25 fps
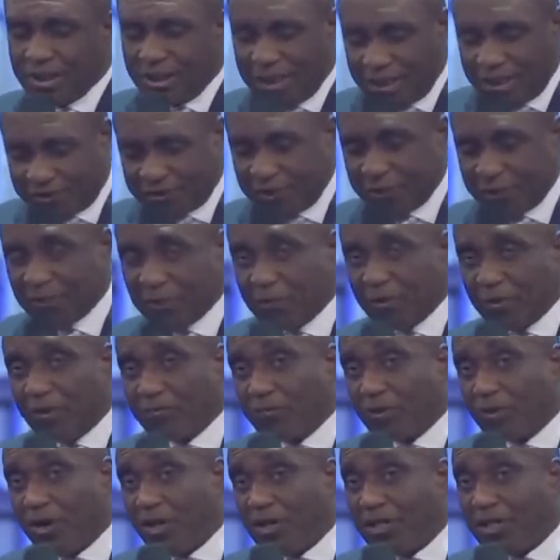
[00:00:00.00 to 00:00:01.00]
Listen, people
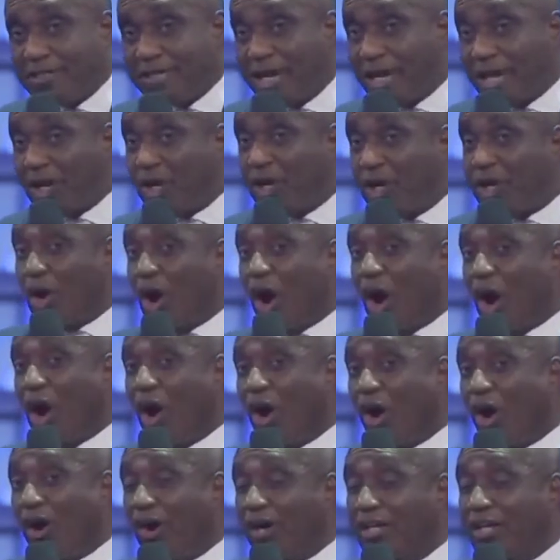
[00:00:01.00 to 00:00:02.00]
of God, they say,
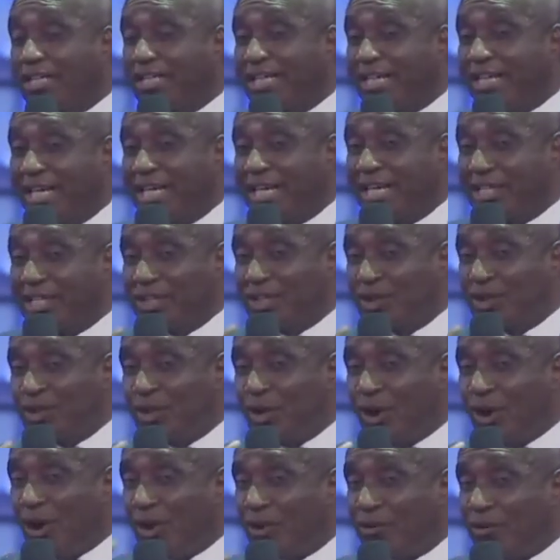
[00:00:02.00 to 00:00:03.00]
God is
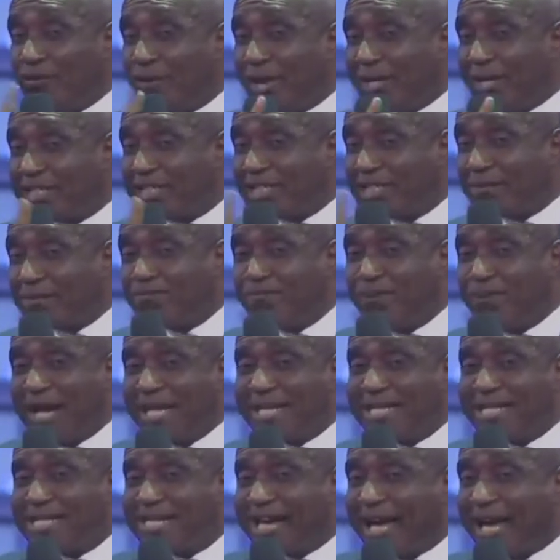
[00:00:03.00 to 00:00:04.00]
no
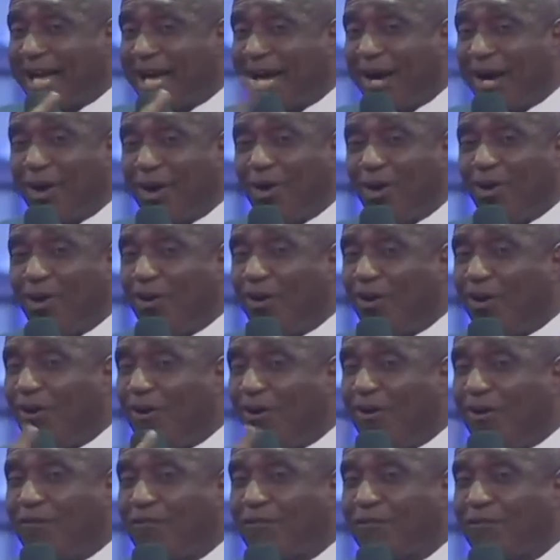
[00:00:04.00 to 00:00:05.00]
respecter
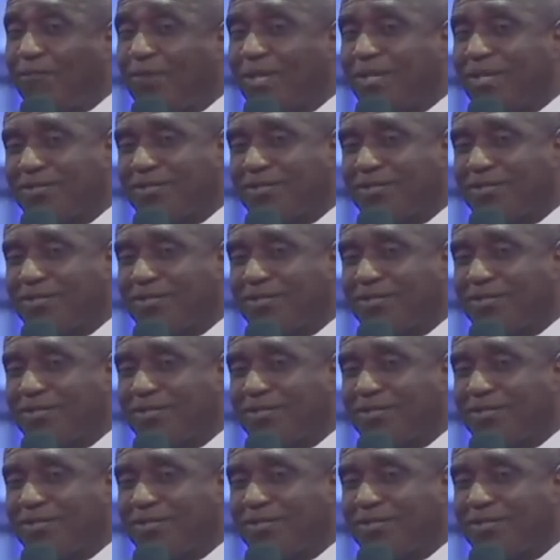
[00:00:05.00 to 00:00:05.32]
of